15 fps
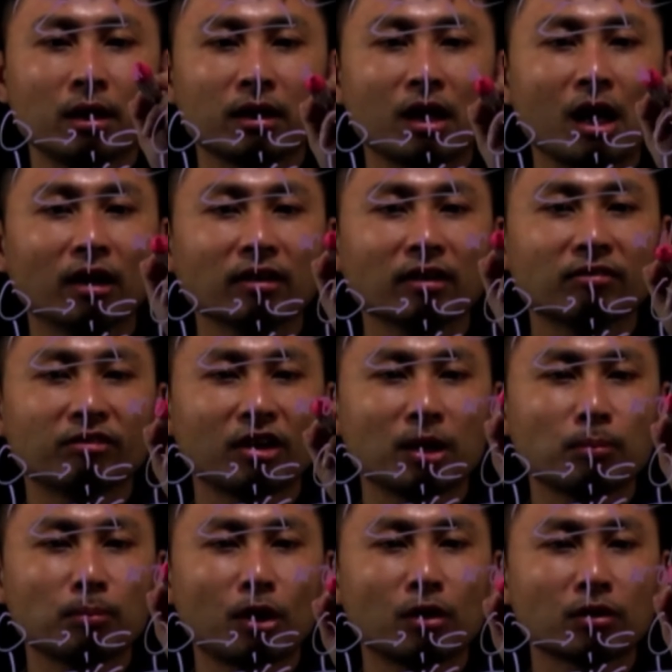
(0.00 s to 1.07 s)

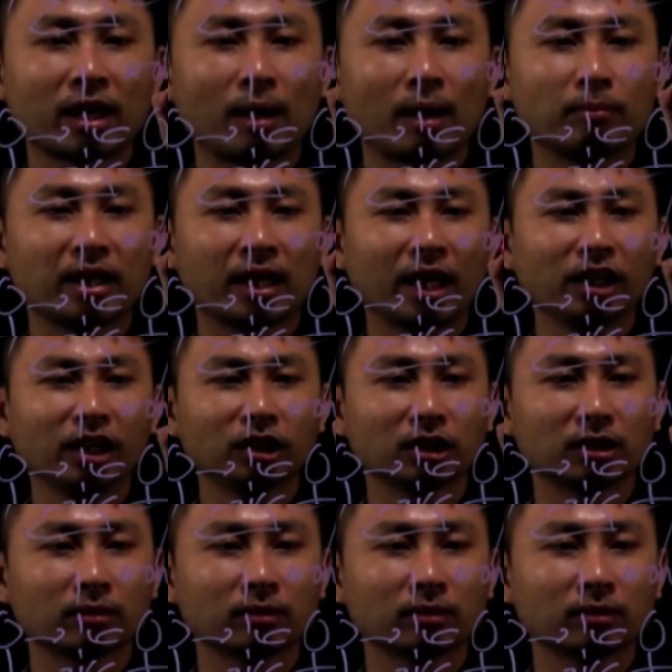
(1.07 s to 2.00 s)
non-verbal communication